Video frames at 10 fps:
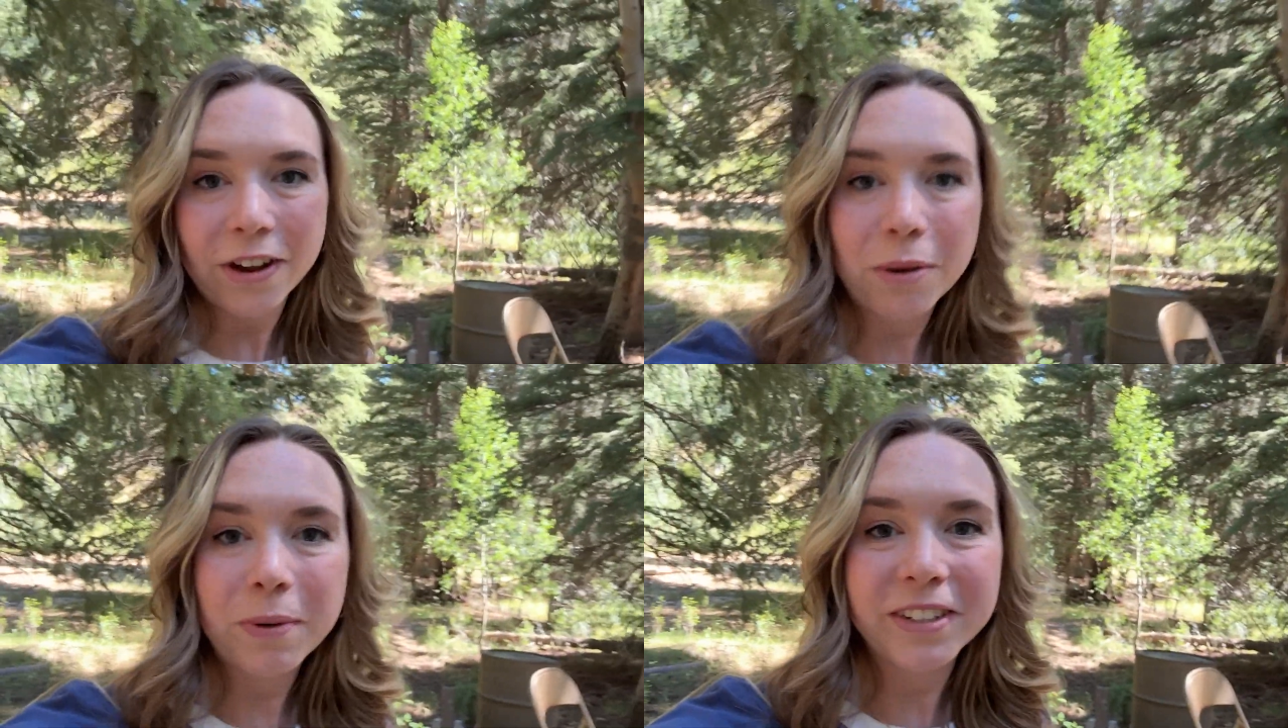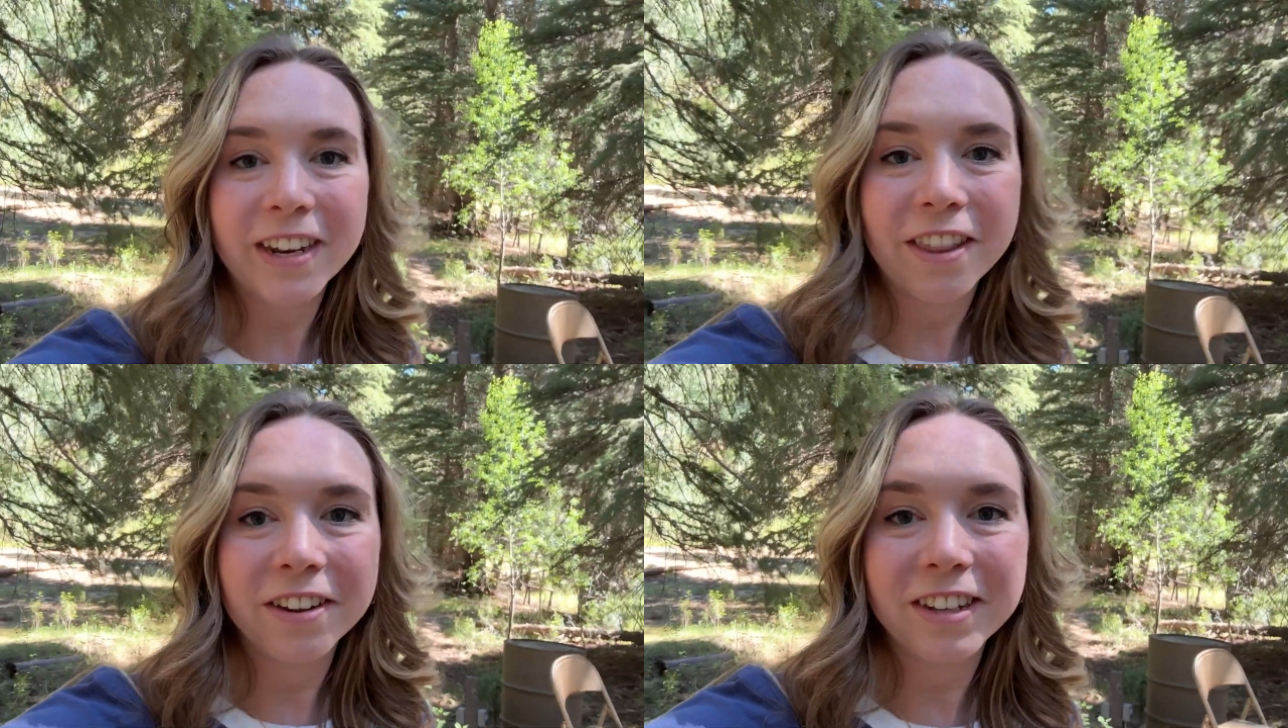Like we put
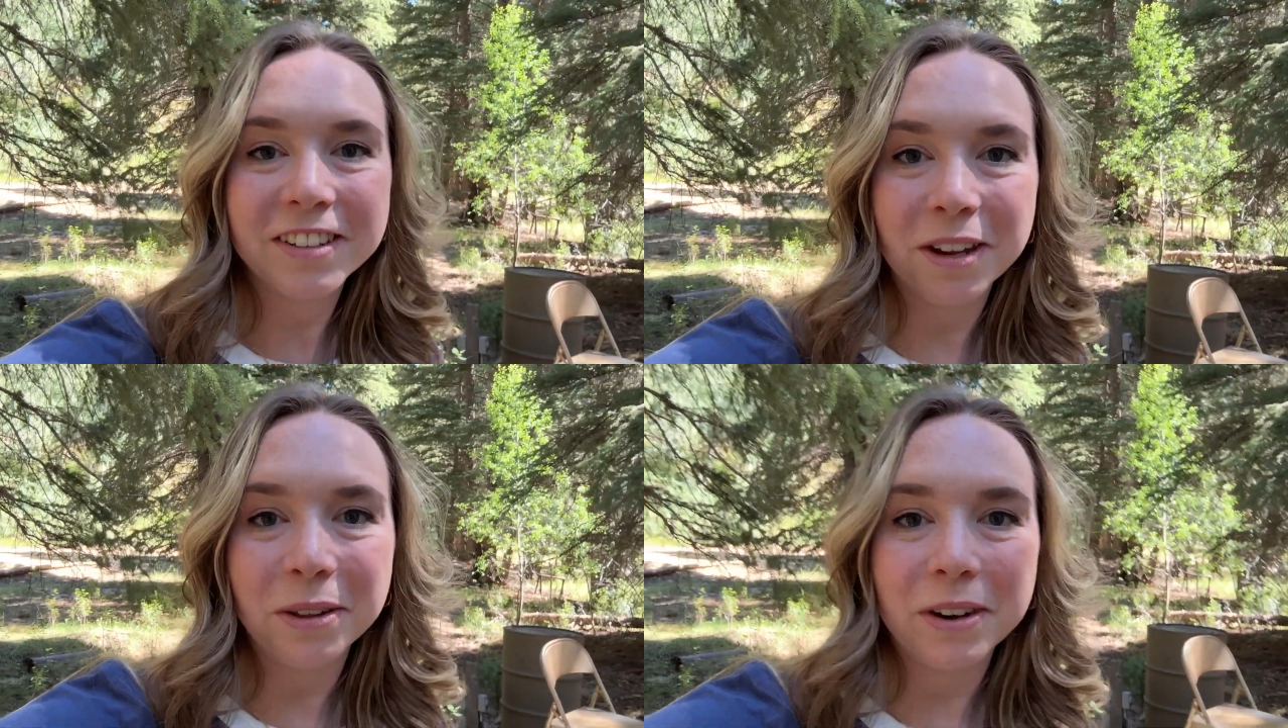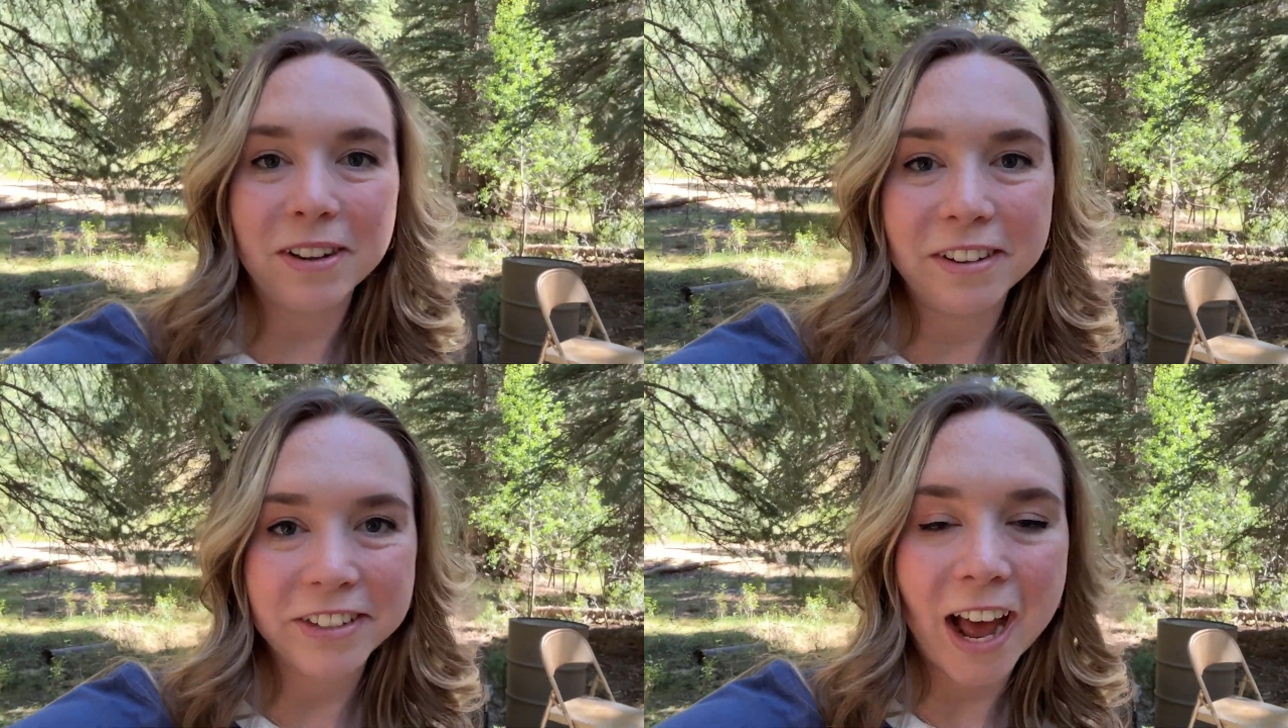together this cute
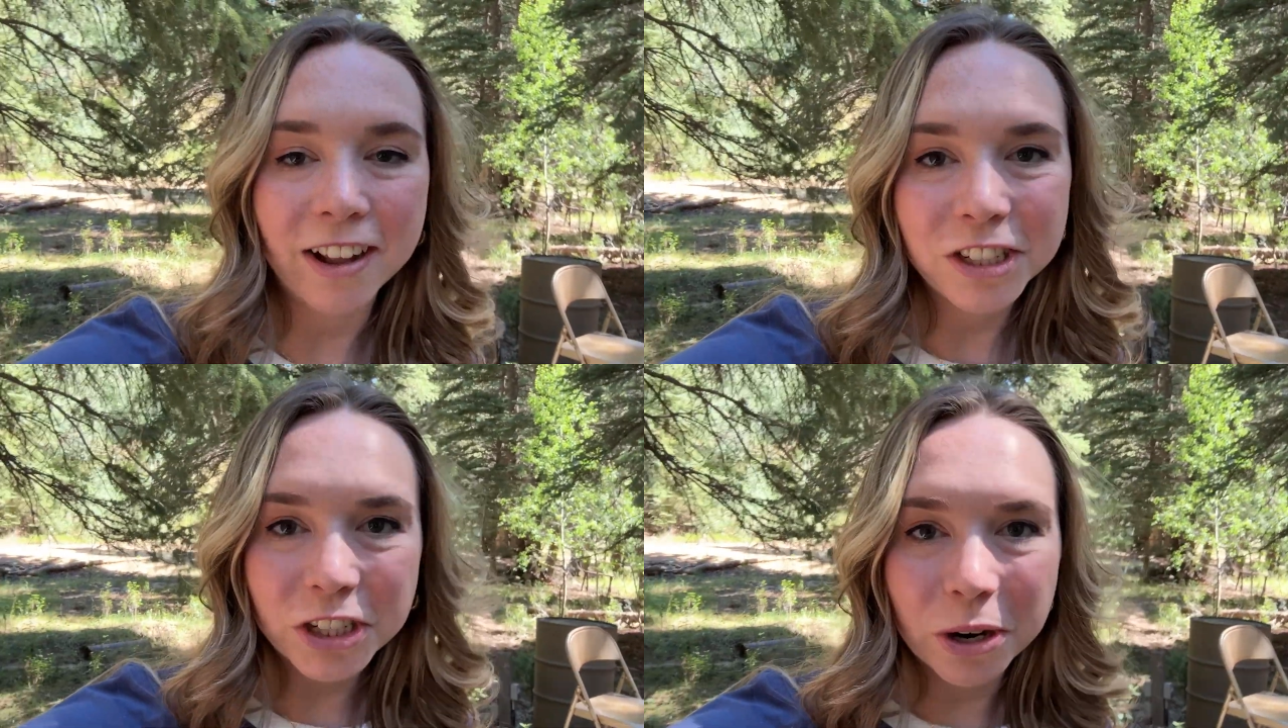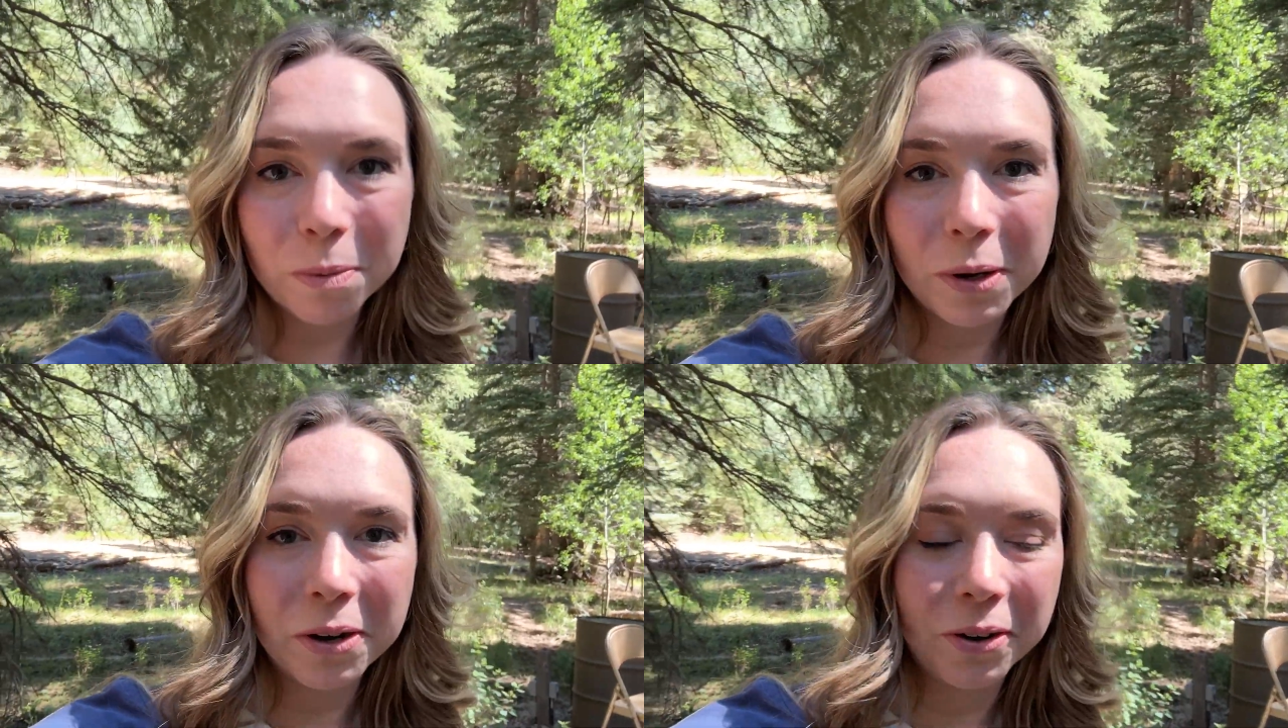little talent show
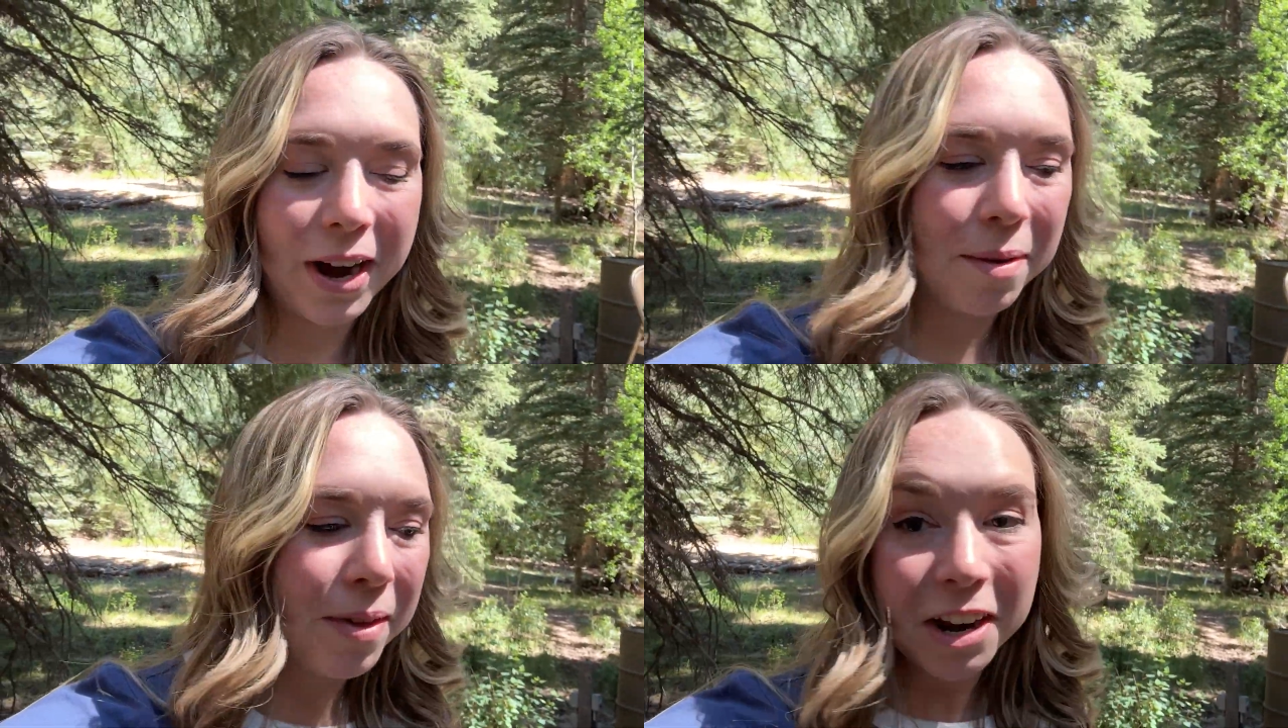program.